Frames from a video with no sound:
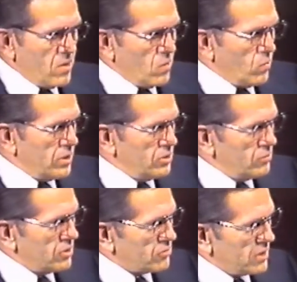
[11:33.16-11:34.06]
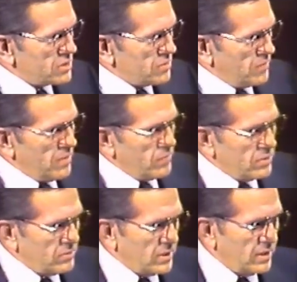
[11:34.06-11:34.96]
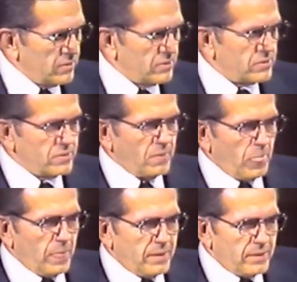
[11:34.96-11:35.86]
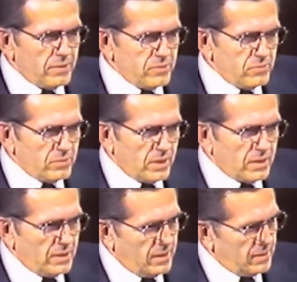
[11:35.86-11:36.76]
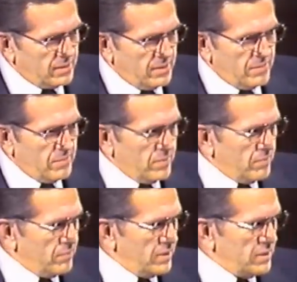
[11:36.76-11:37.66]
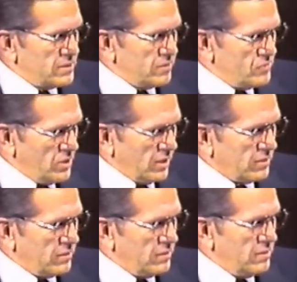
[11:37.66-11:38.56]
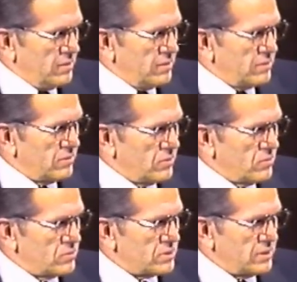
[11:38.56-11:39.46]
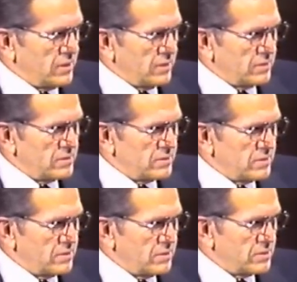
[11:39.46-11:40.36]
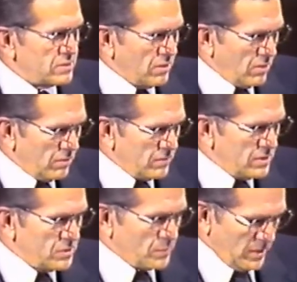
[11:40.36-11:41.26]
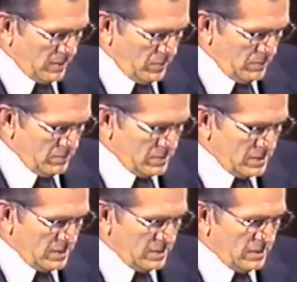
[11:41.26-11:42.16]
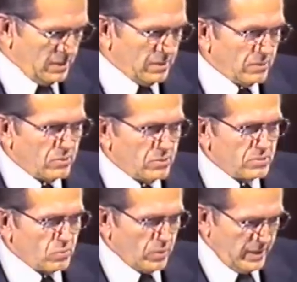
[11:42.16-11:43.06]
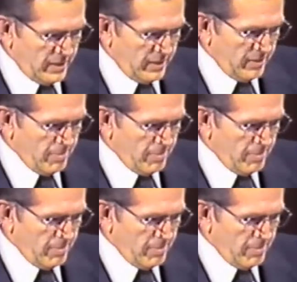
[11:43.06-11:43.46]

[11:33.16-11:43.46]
When you entrust a member to others, do not let them be subjected to those things. Solve these problems in the Lord's way.